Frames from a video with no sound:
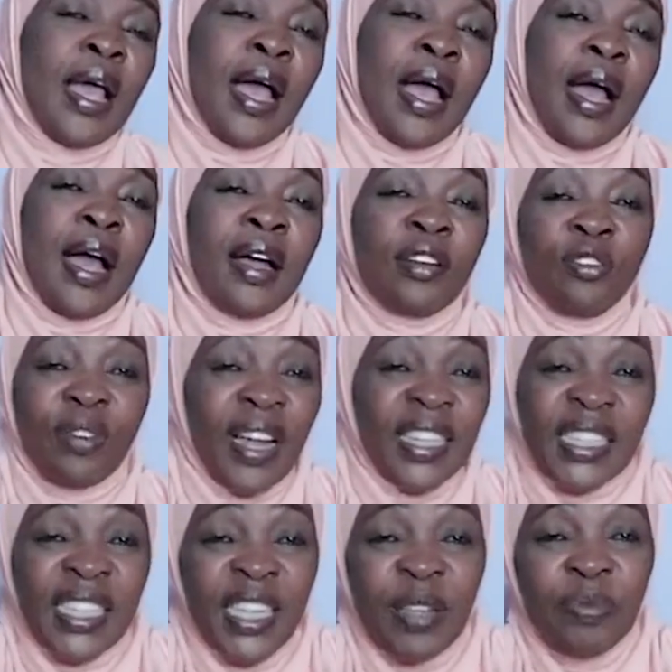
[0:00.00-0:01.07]
And you can
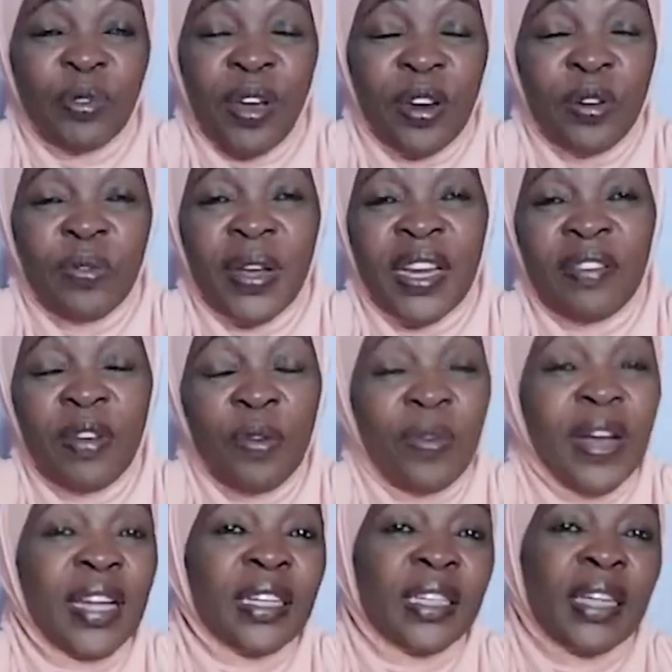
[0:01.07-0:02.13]
skip, you can do whatever you
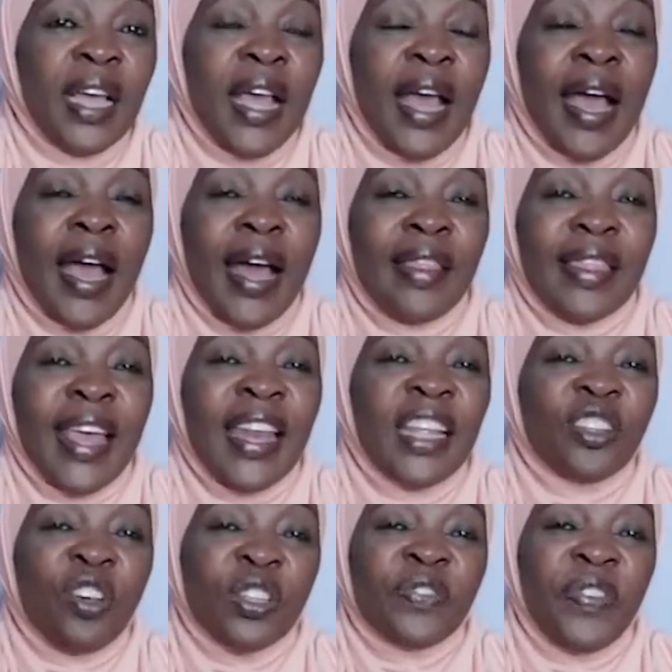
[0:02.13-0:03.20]
want. And then in
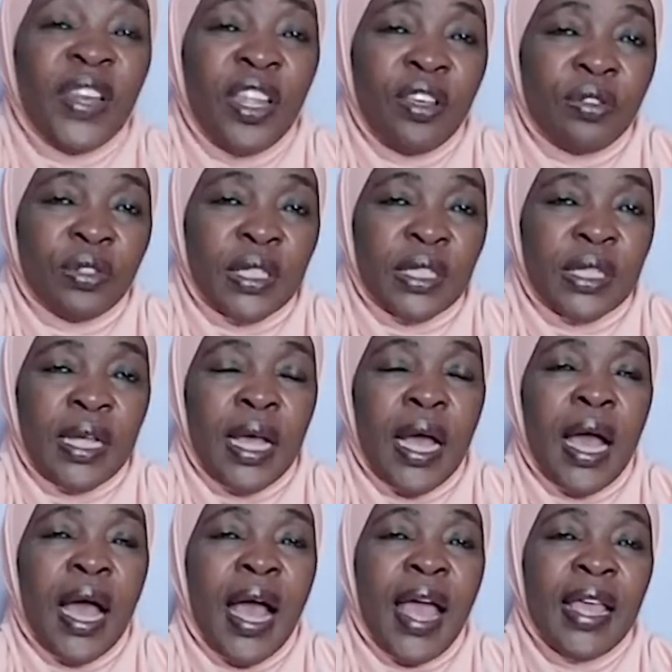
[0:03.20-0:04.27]
those videos,
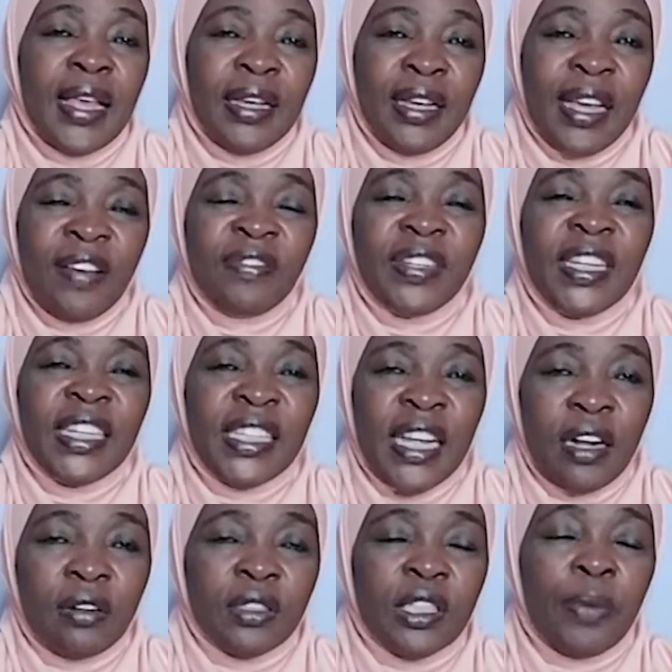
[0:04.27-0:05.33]
I give
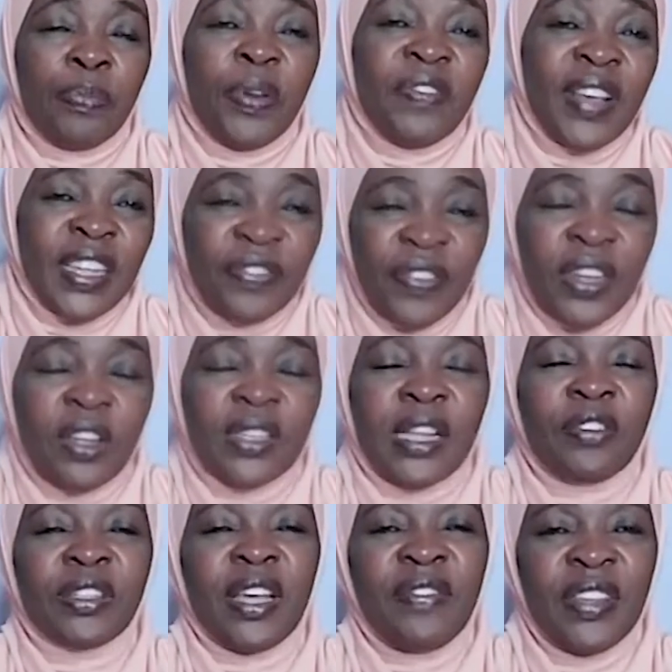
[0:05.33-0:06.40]
details. The previous videos, I
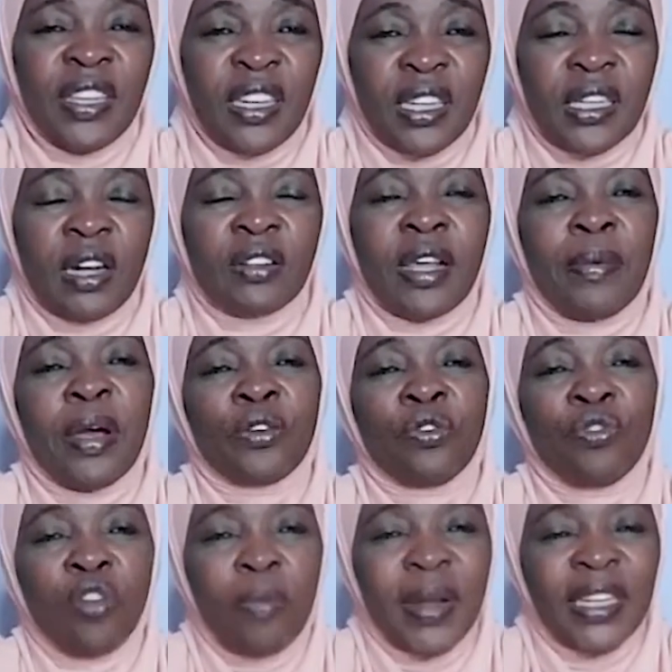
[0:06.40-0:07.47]
was giving details about
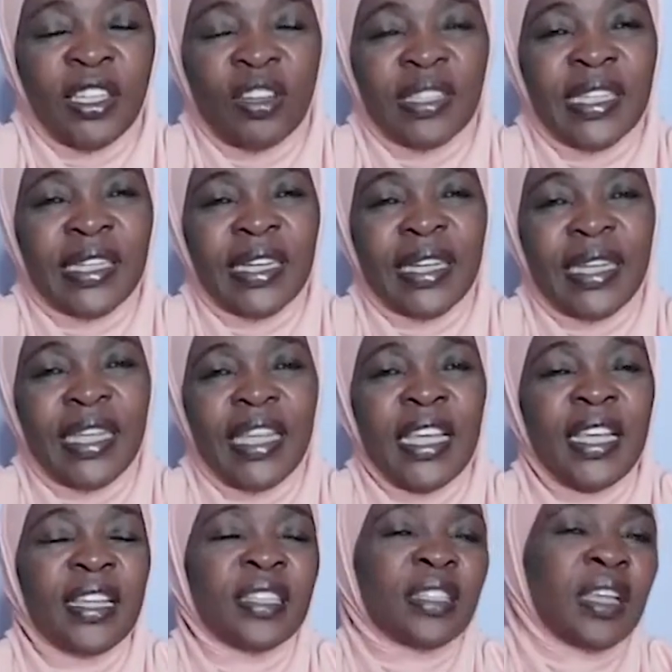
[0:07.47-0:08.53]
who Robert
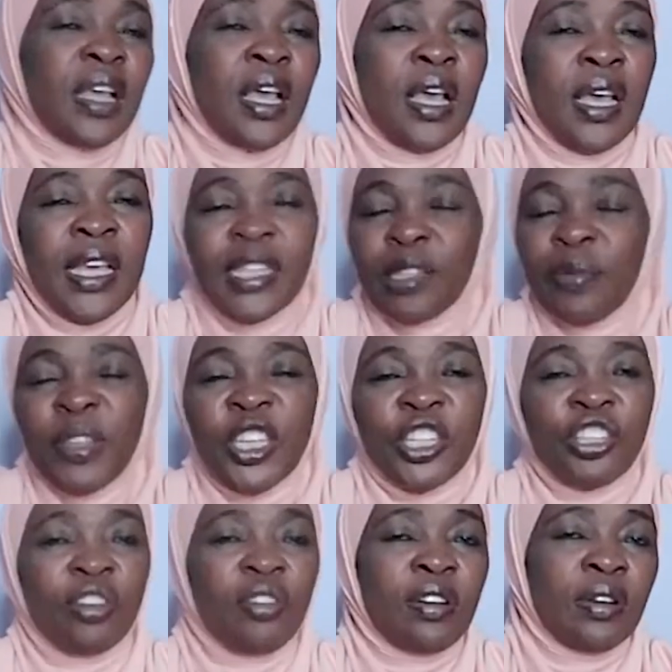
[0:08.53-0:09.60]
Kiyosaki is, his
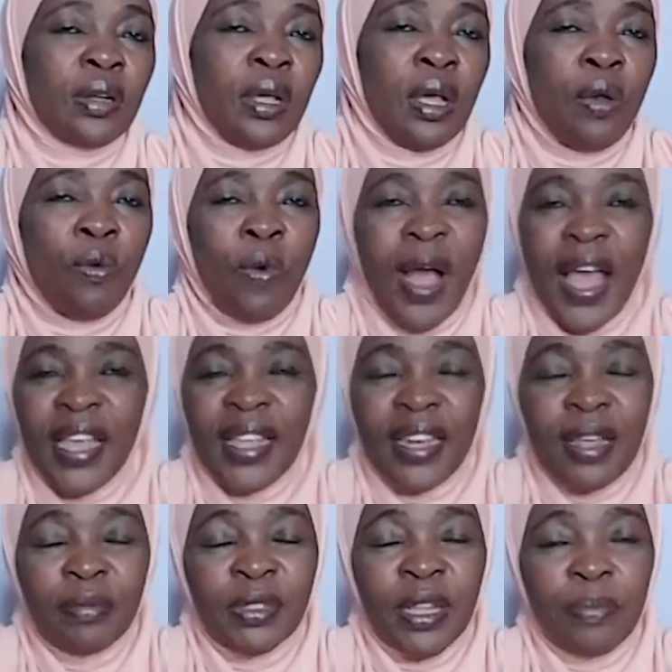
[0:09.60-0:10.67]
mission, why he
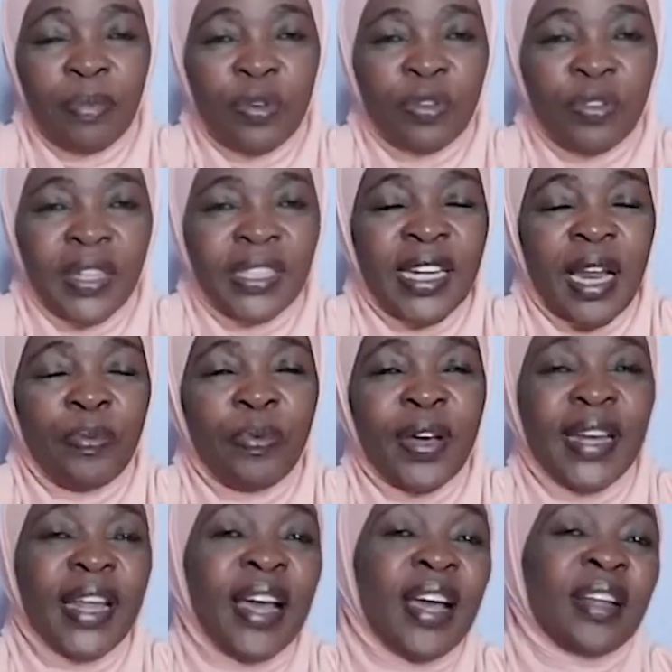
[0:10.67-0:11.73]
named the book Rich Dad Poor
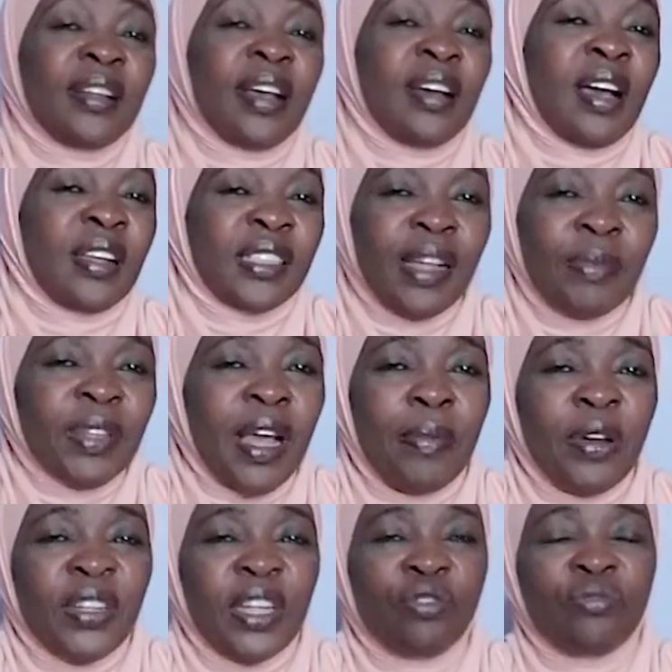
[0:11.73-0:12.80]
Dad, something
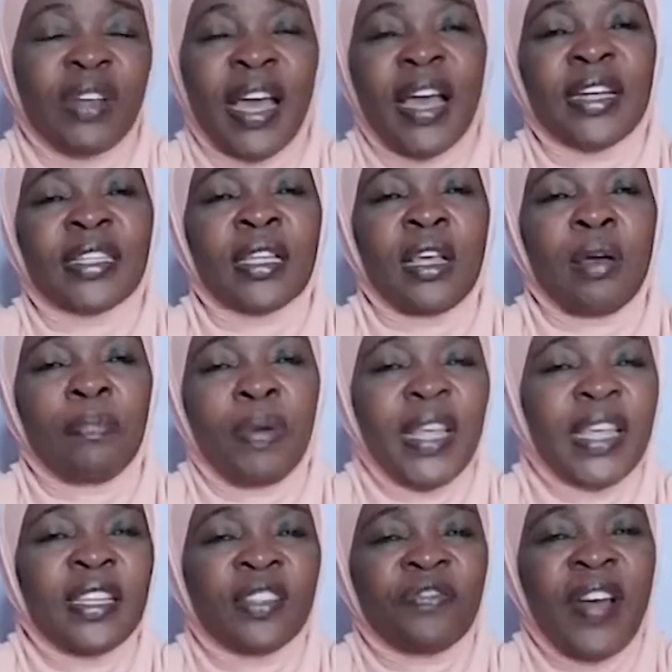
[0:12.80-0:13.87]
about the two dads.
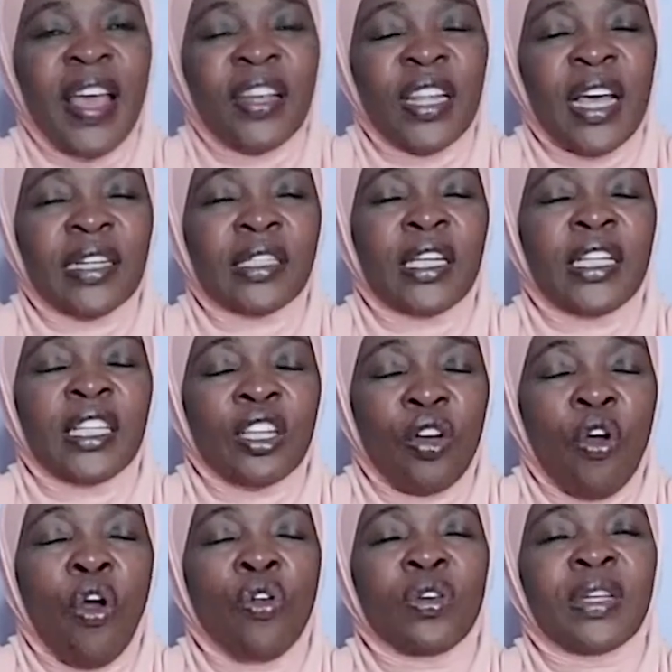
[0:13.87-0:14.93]
Please find that in the
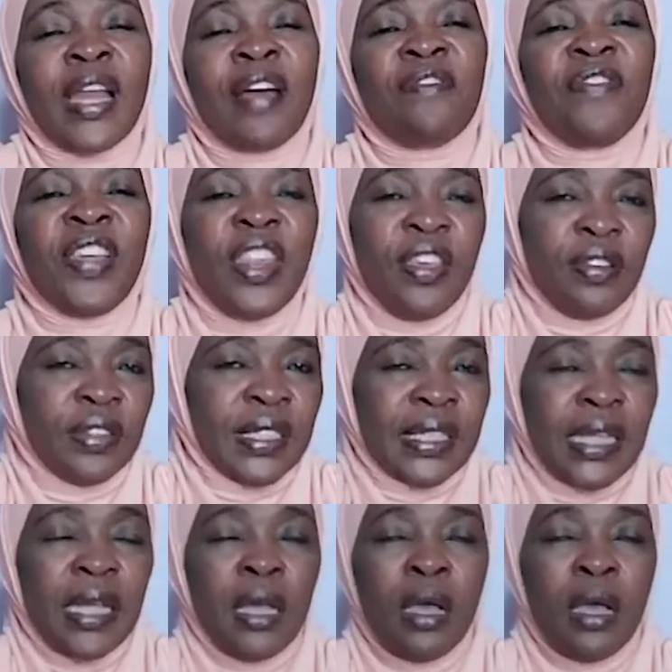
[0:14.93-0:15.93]
older videos.